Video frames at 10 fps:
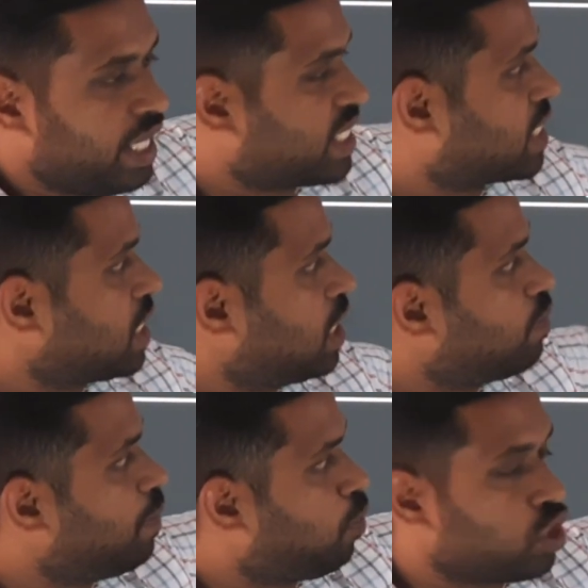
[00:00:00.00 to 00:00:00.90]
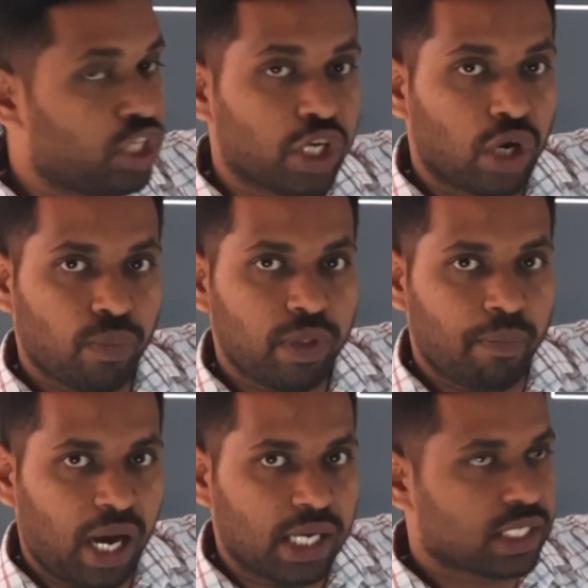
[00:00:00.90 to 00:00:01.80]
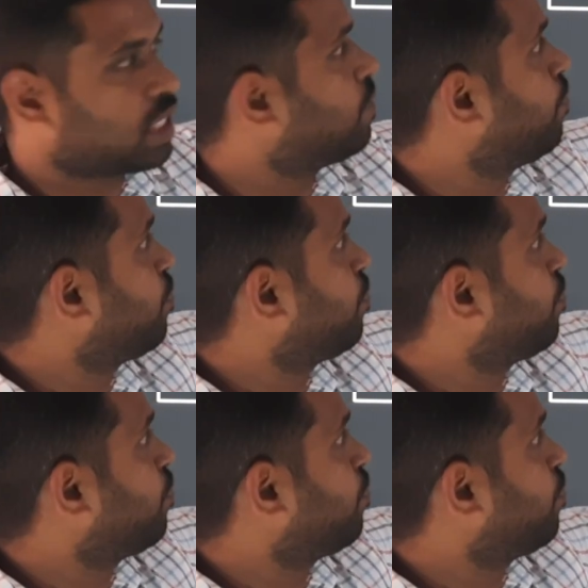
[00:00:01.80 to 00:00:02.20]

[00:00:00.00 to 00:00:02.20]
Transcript: disturbed position of the mass